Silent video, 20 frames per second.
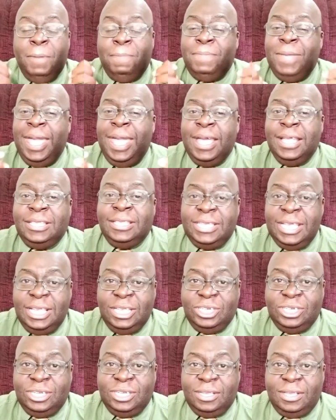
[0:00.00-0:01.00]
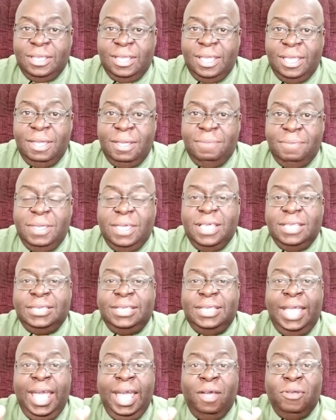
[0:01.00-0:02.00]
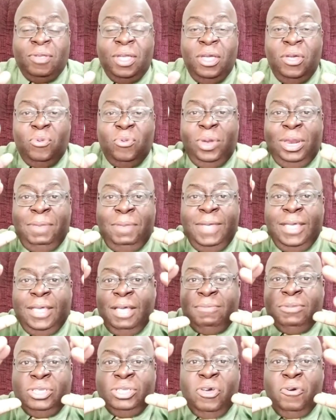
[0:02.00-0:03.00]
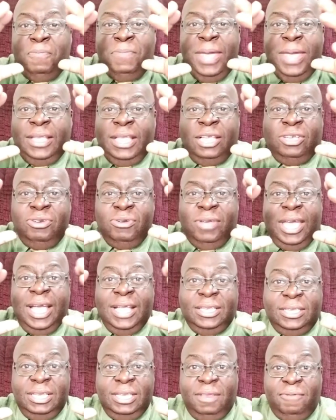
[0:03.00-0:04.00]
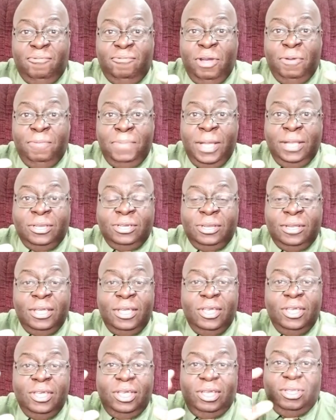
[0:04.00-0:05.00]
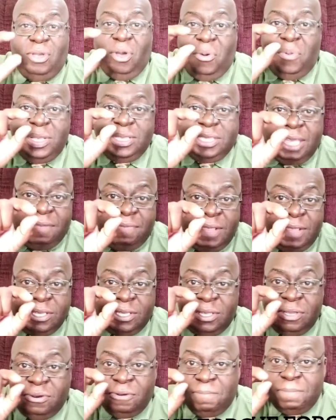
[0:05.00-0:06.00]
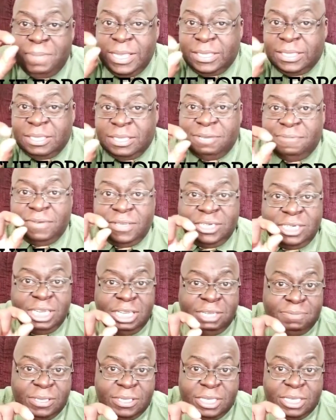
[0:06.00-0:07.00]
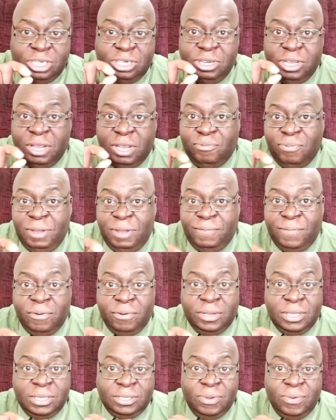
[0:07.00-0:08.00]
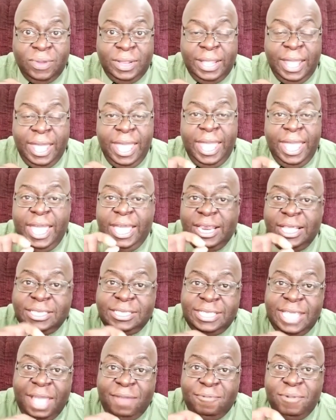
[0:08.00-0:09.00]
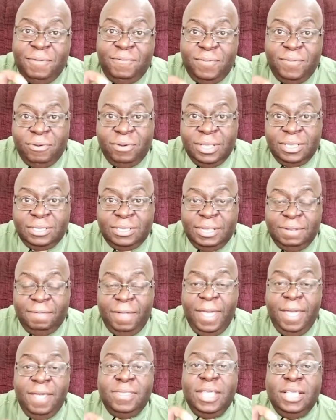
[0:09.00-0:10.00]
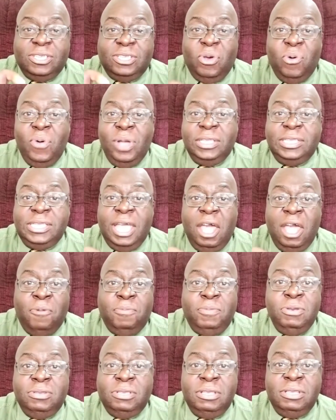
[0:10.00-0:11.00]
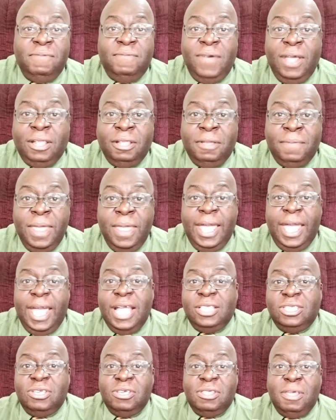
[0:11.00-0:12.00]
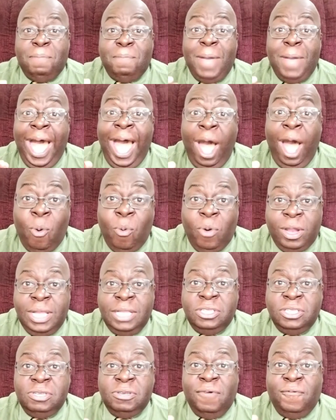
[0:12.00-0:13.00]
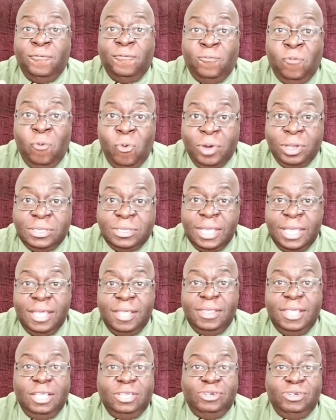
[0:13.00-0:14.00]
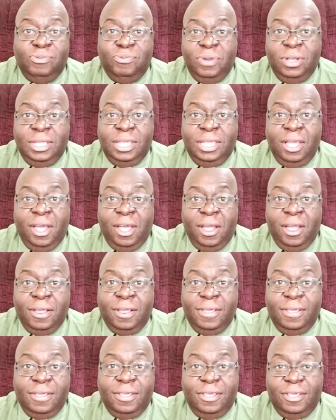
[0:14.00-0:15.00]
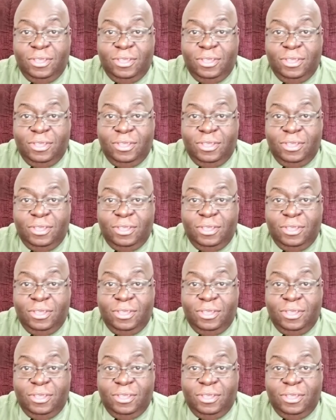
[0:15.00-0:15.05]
but pay attention because now when it becomes so big that you can't see the real picture, you always have these little pieces of achievements that you can refocus on. And it's that refocusing that's going to help you to develop into the power, into the force that you really are.